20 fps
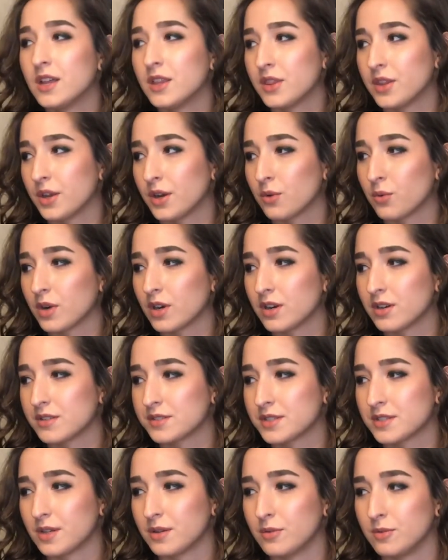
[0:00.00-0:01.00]
There were
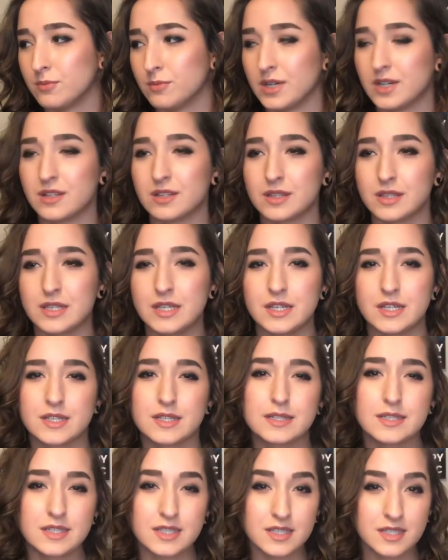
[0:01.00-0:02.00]
some
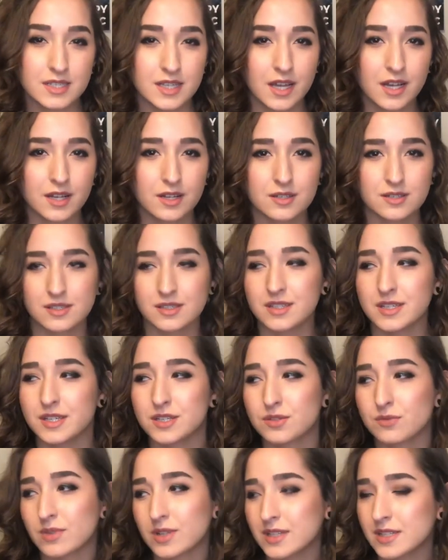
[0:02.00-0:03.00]
leaked details,
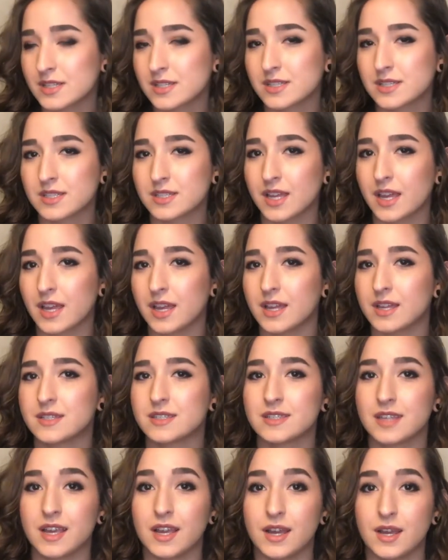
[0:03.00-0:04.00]
leaked release
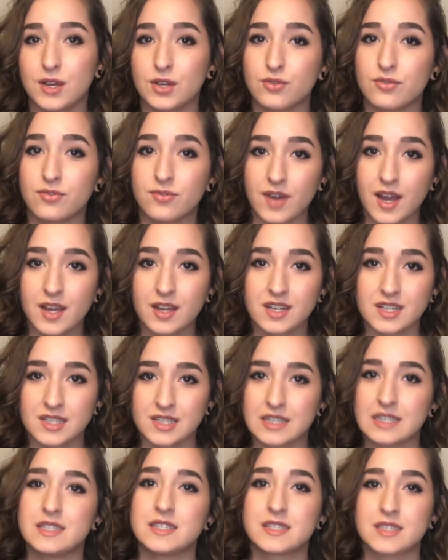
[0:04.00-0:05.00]
dates, and
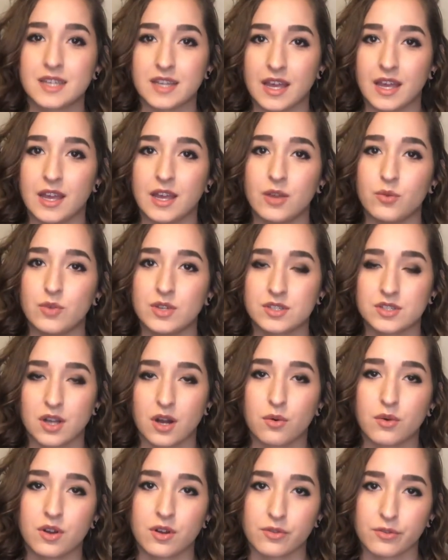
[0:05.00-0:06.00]
finally today we
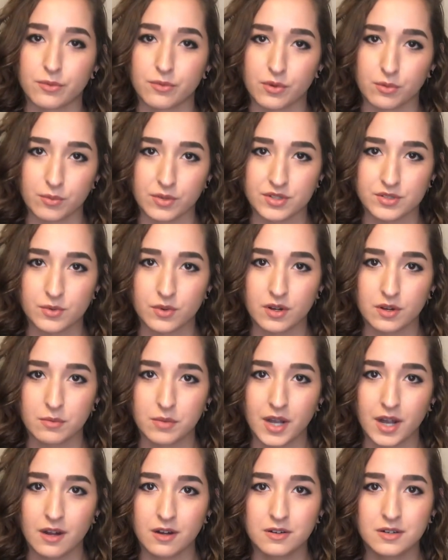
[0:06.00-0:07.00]
saw what all the rumors were
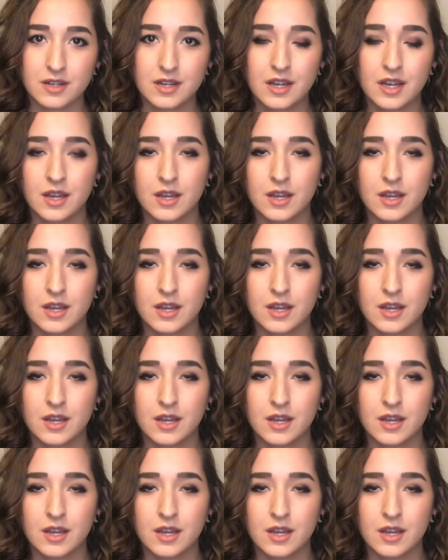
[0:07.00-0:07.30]
about.